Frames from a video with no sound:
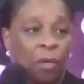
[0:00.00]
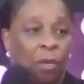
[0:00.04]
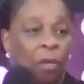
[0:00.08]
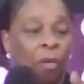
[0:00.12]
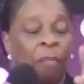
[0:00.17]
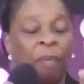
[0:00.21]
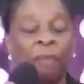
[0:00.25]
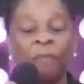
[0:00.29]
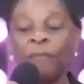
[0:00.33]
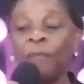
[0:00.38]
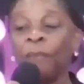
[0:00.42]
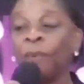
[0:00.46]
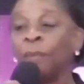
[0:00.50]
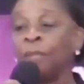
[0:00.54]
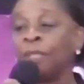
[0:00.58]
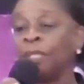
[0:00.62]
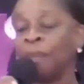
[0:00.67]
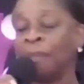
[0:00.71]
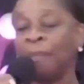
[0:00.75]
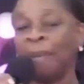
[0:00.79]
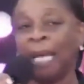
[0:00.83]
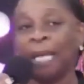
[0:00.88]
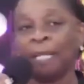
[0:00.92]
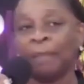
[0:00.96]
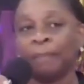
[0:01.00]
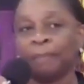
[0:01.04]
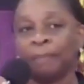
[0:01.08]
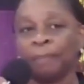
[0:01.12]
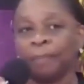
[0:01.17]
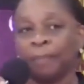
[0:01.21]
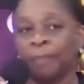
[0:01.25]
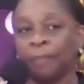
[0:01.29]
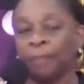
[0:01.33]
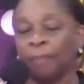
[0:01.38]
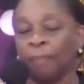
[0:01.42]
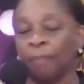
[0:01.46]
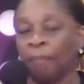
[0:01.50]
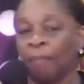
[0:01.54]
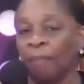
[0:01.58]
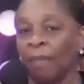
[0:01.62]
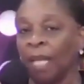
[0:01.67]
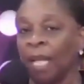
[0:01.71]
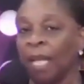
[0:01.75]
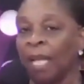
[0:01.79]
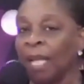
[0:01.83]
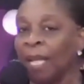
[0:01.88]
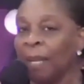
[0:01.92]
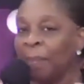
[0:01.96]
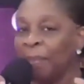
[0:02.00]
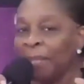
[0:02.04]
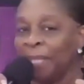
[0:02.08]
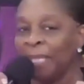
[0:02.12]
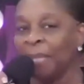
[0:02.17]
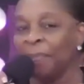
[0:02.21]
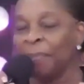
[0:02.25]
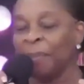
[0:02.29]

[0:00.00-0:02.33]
before to man, but it